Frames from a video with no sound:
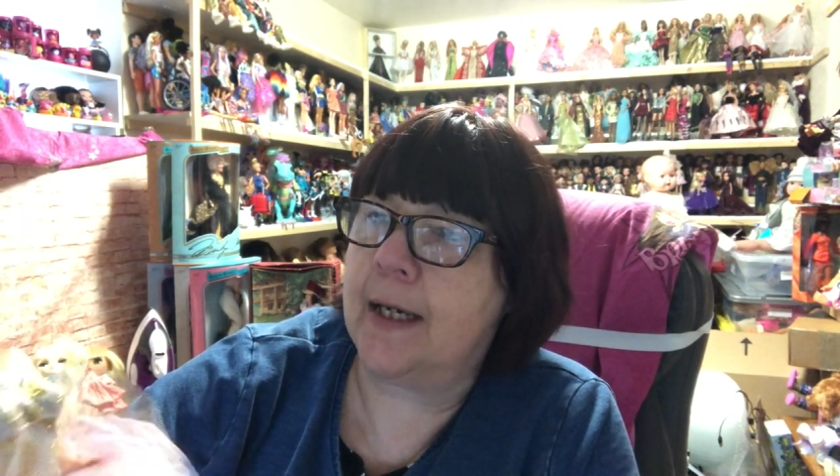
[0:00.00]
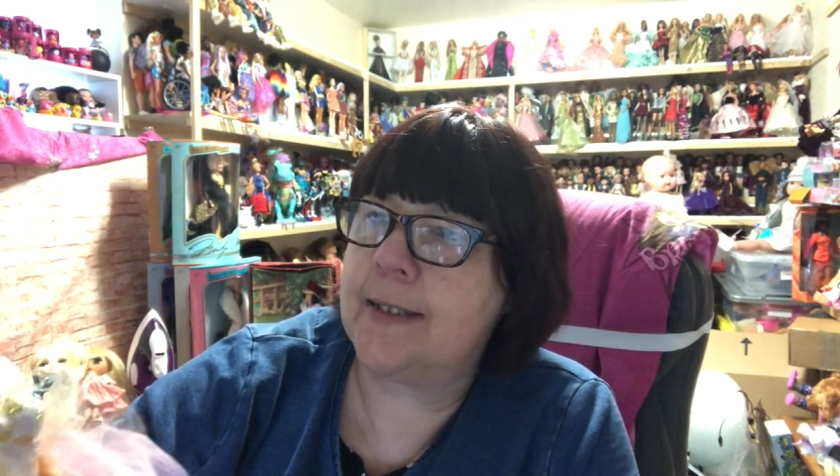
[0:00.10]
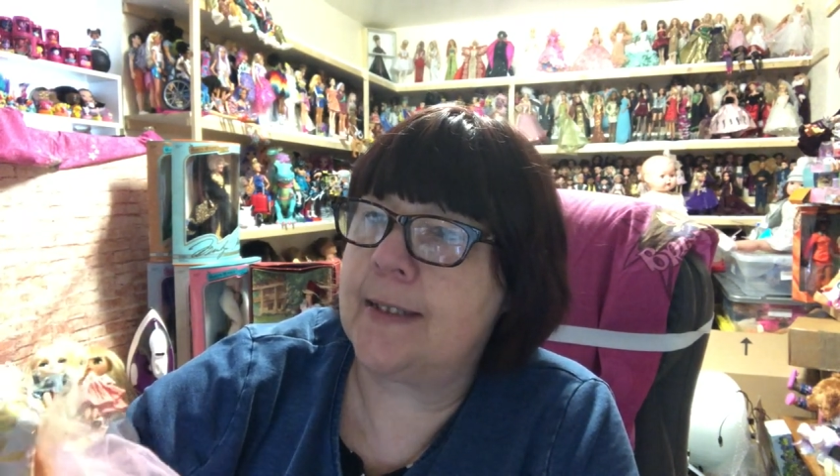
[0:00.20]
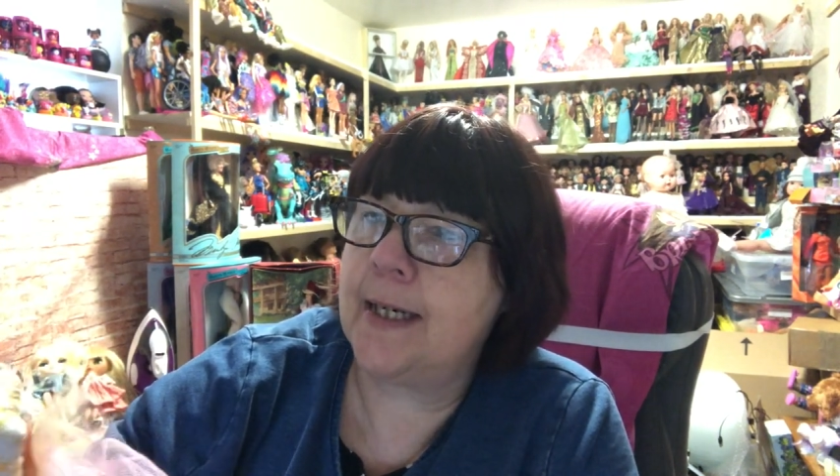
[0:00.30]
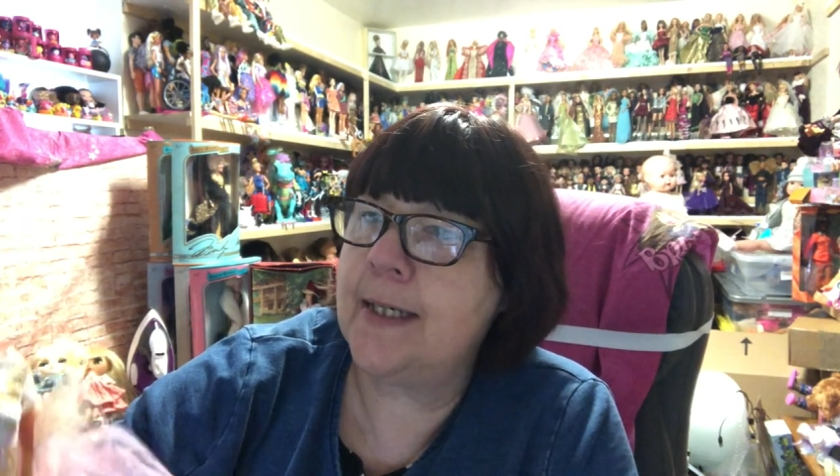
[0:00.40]
a
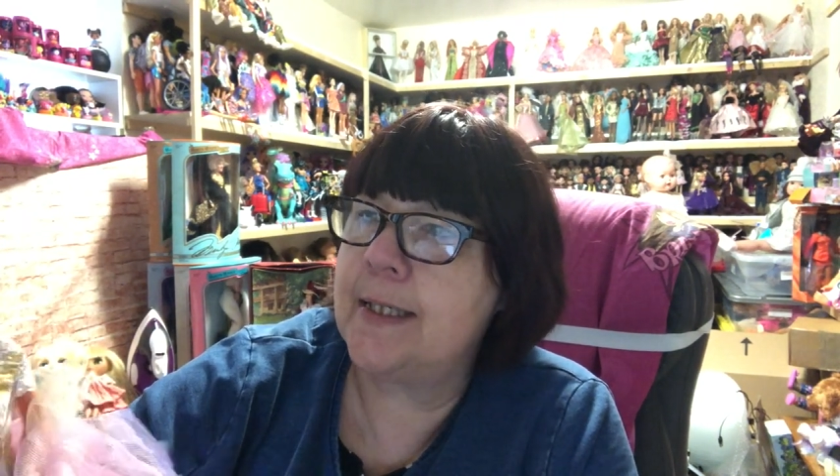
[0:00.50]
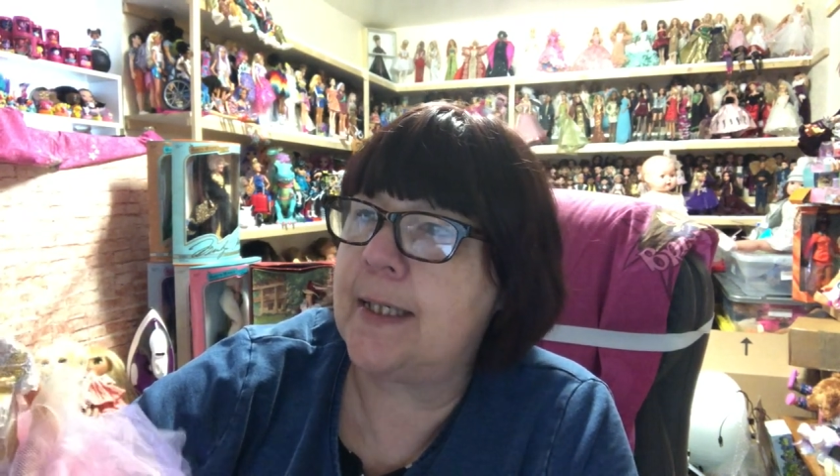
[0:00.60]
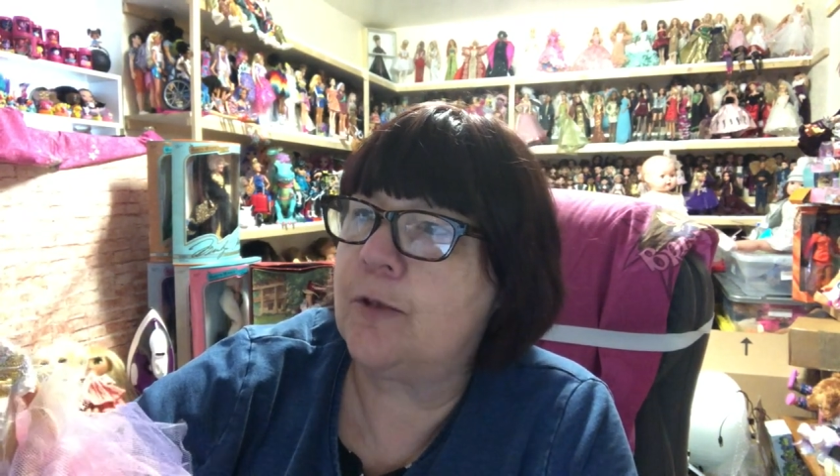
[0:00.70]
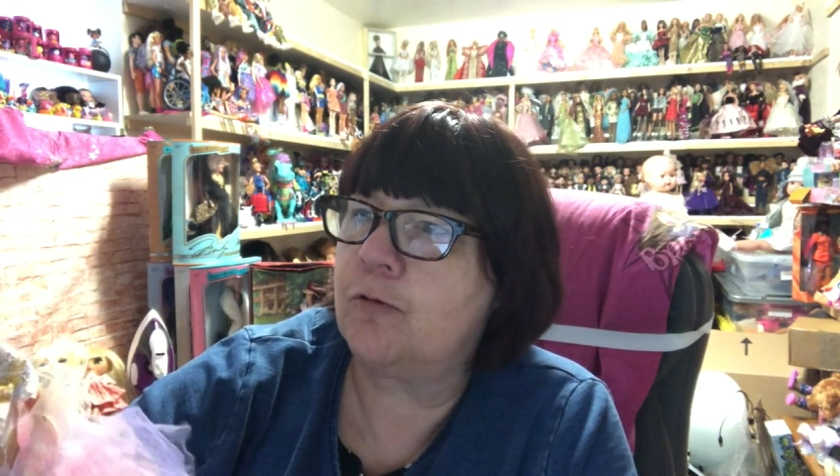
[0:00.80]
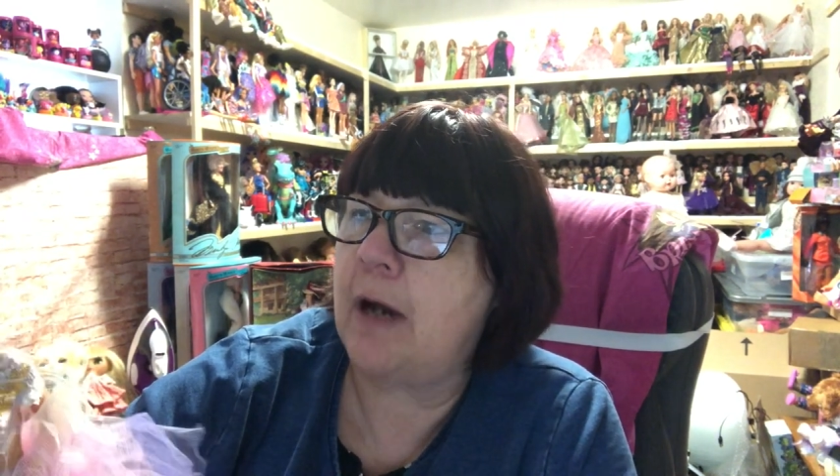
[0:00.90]

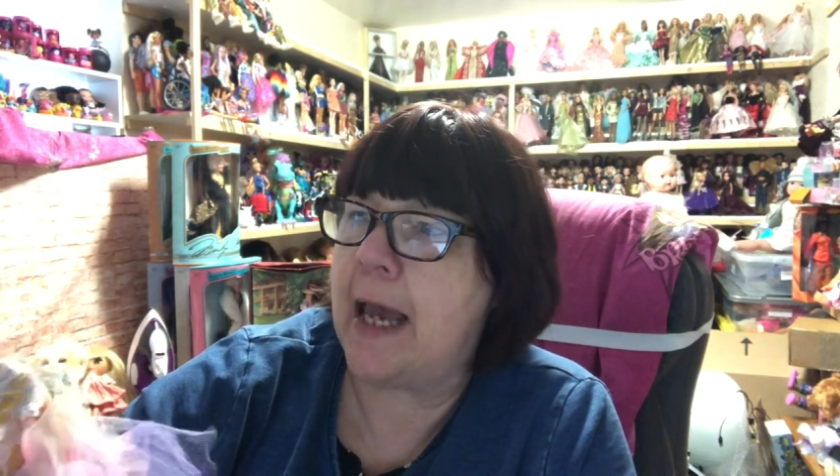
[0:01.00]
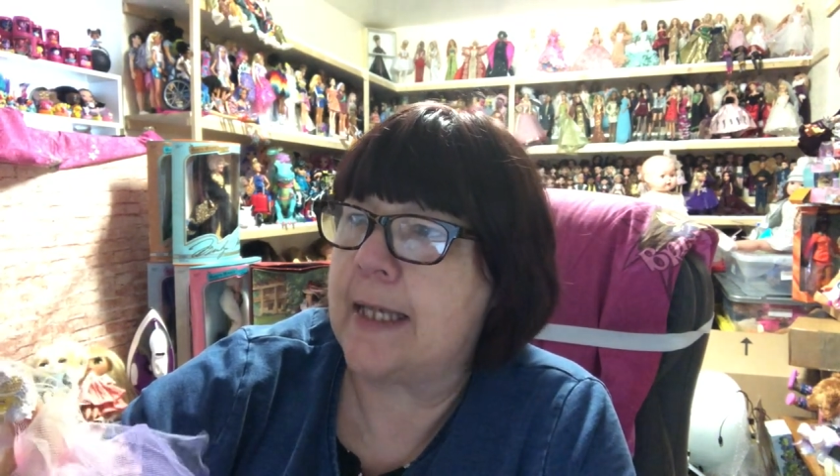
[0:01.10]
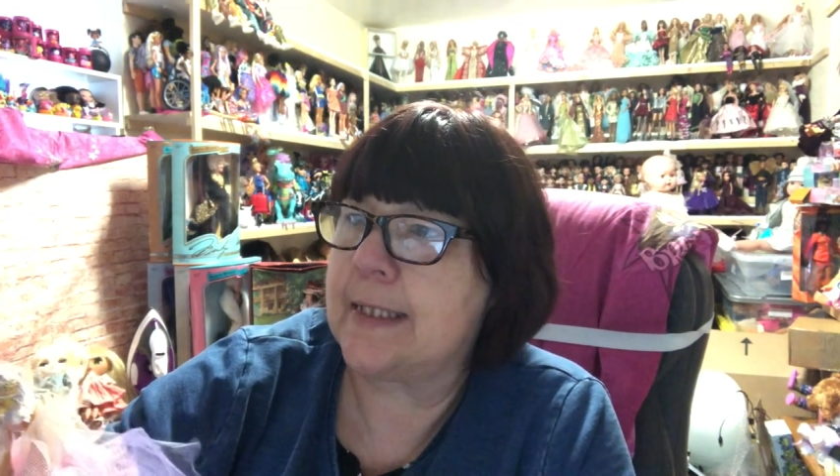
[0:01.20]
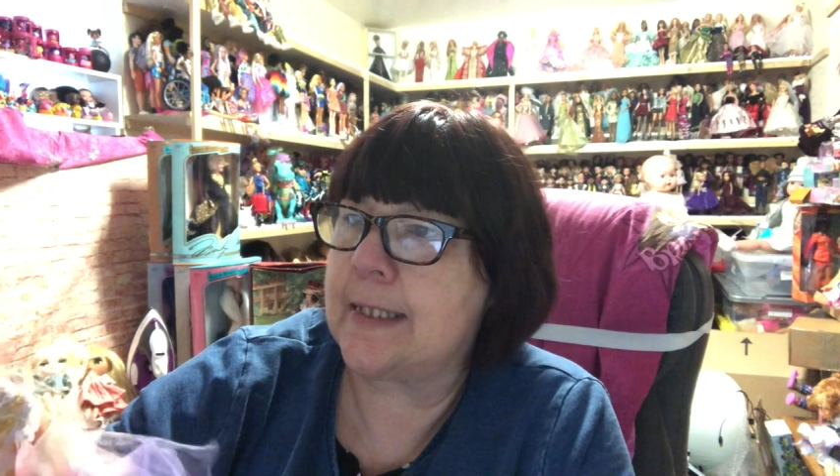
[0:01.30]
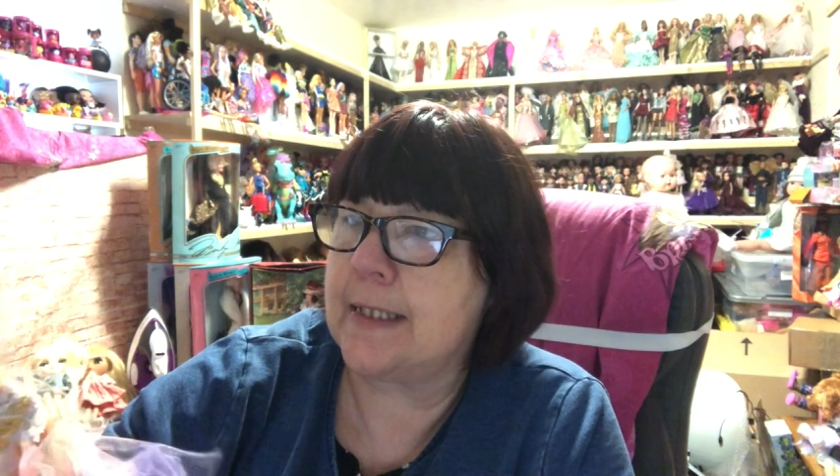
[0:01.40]
Sindy
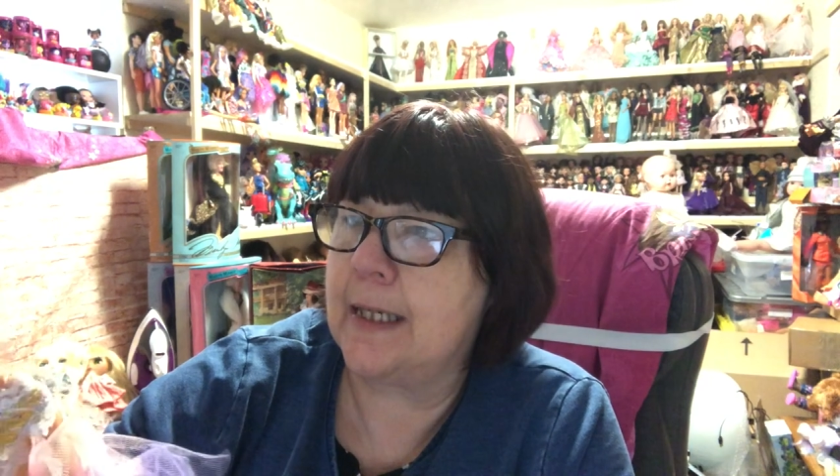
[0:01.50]
dress.